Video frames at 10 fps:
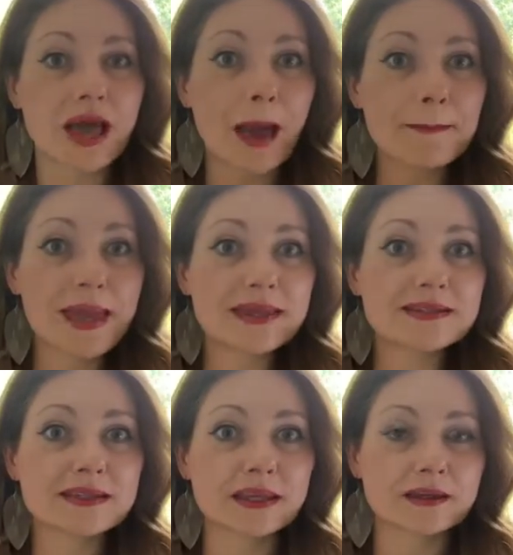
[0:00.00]

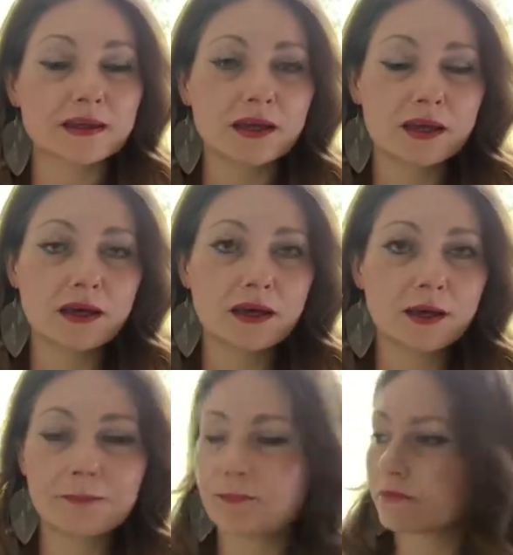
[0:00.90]
Amazing.
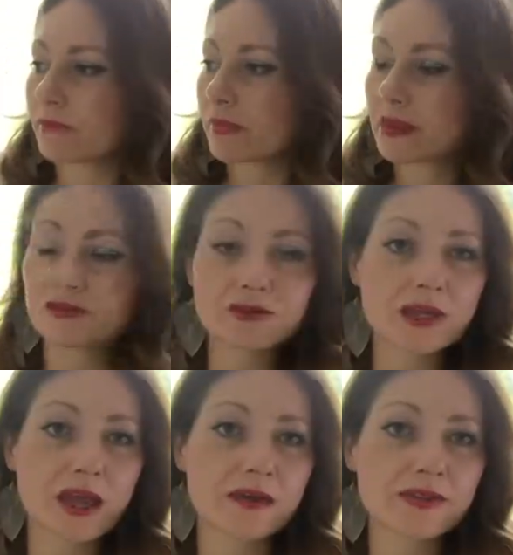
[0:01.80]
So
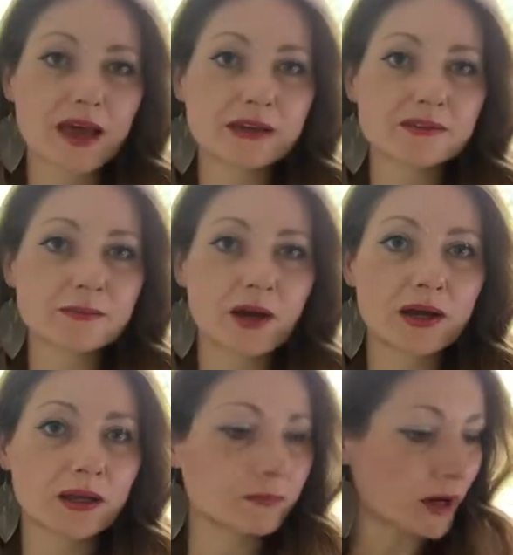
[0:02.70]
yeah, that is
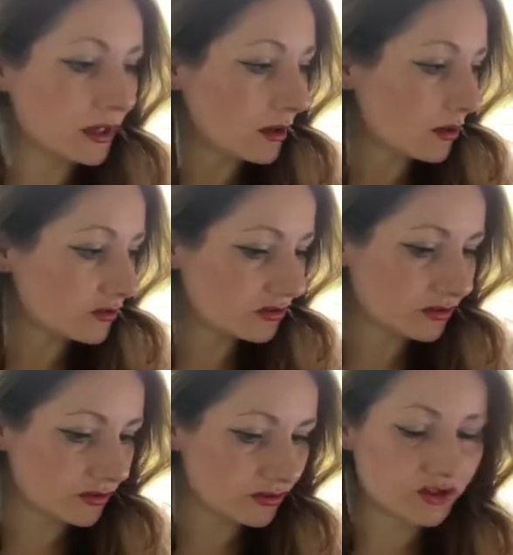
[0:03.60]
my last
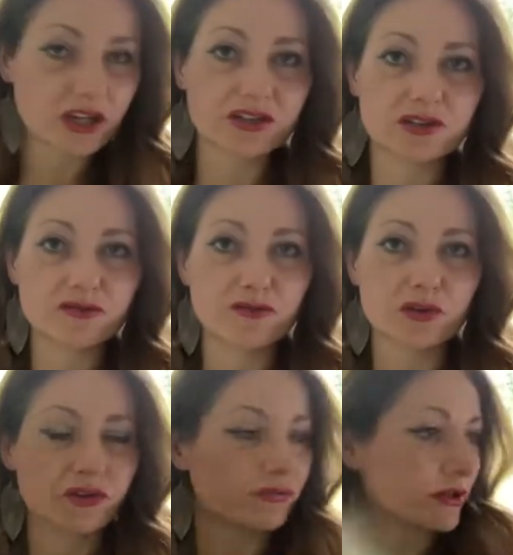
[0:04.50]
suggestion for
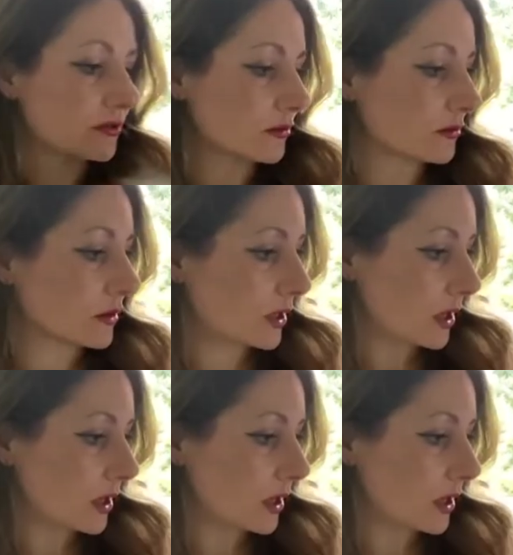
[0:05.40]
this readathon.